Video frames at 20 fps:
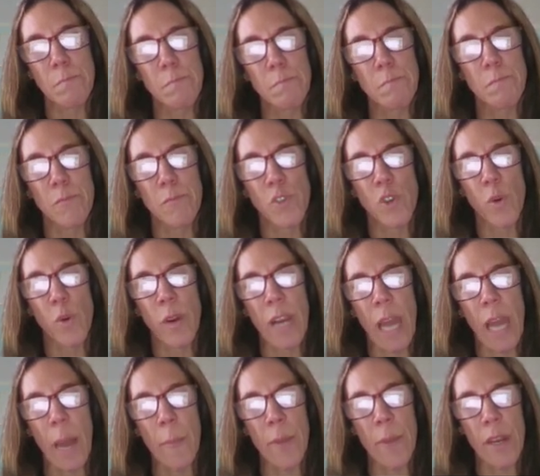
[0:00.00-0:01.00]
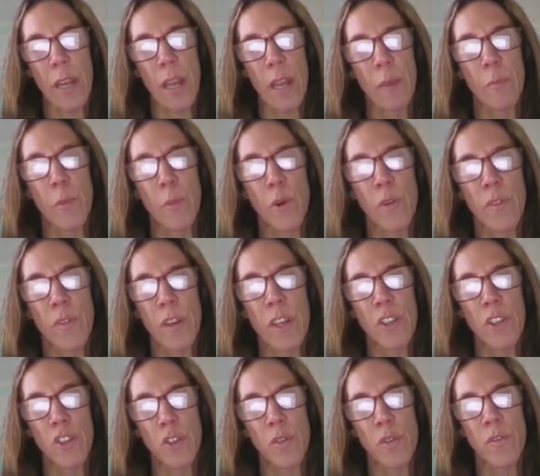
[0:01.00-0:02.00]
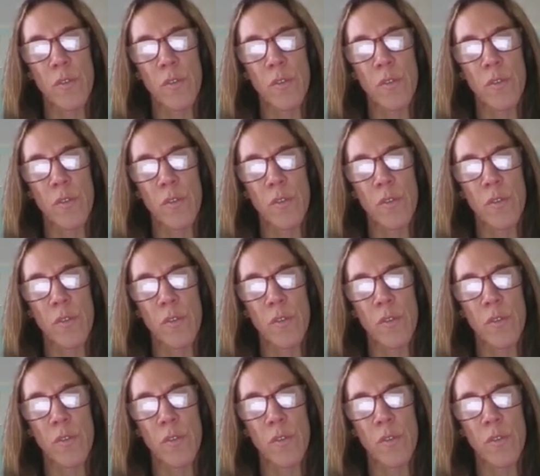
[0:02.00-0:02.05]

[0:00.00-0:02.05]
showing up and moving to